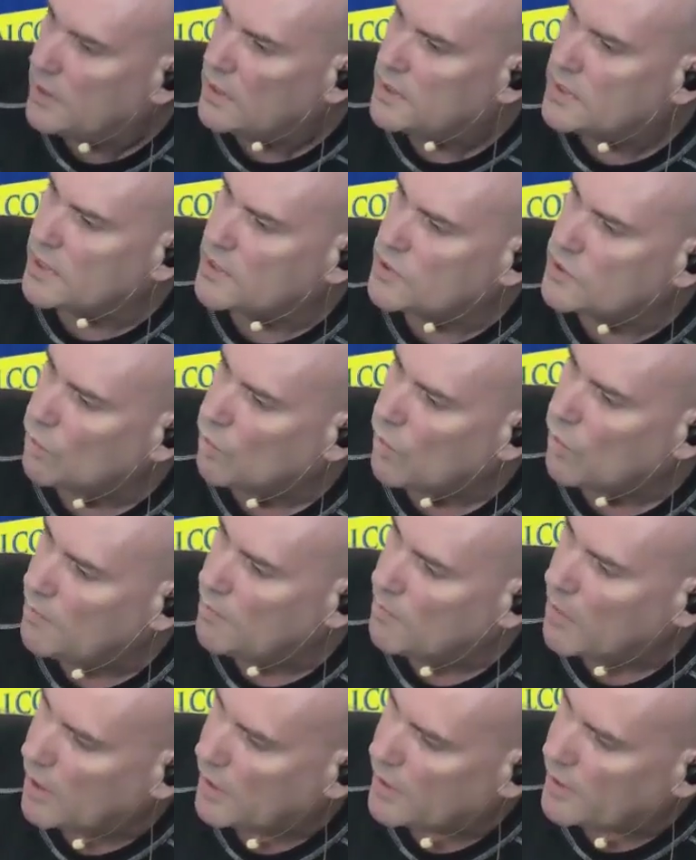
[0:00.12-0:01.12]
It says the one
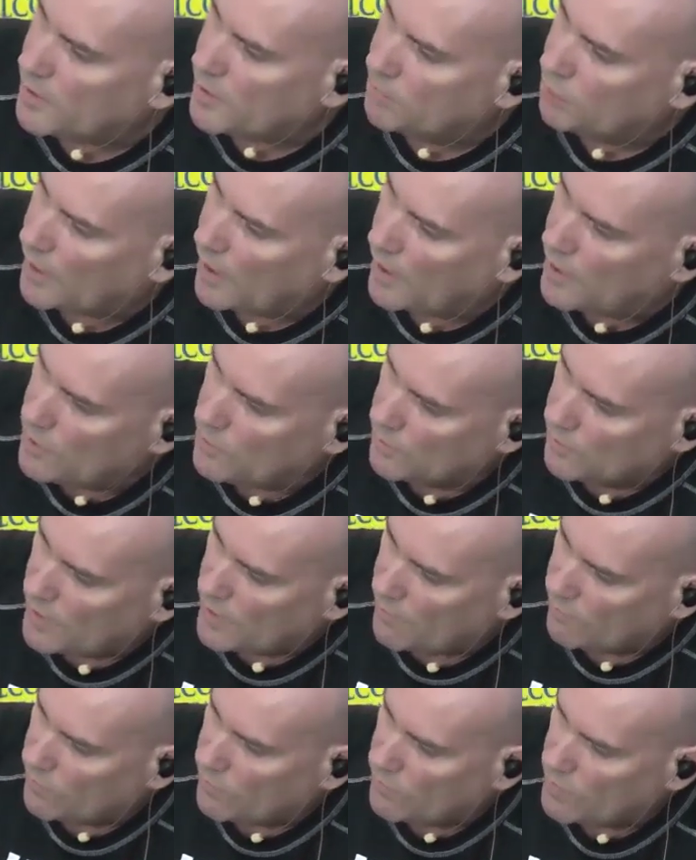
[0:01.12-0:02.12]
marketing plan you will
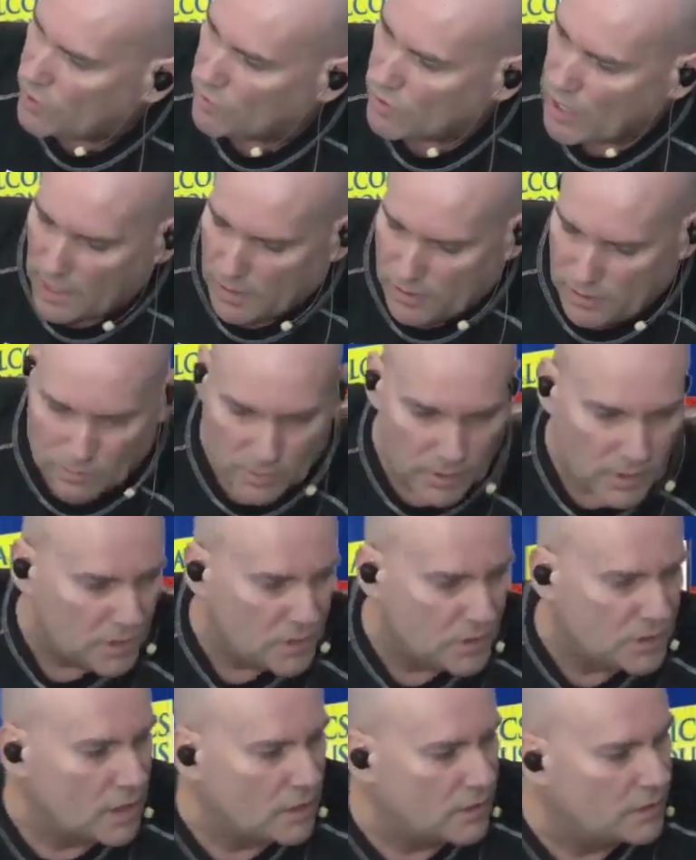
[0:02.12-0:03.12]
never regret. We're going to
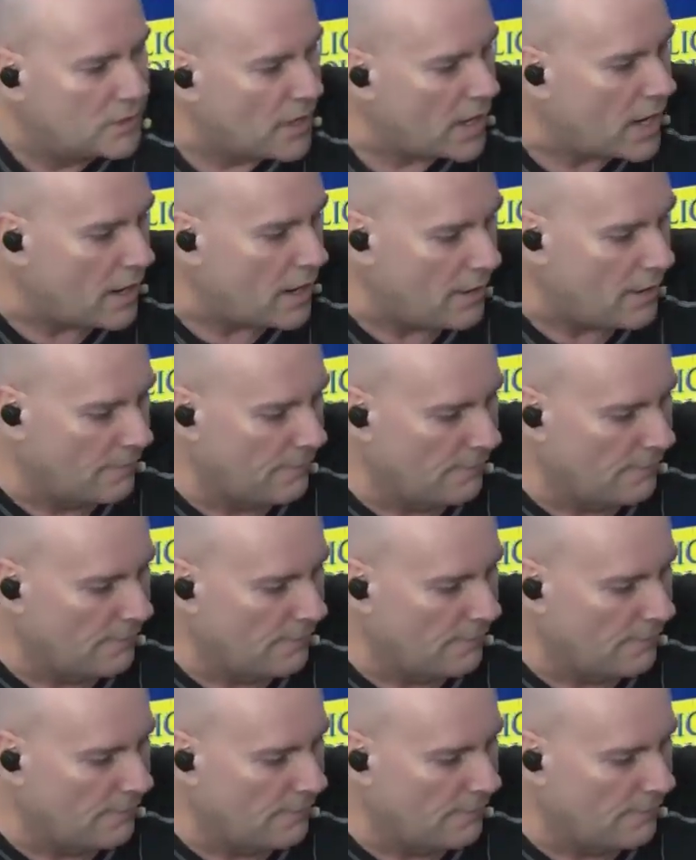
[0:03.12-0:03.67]
start there.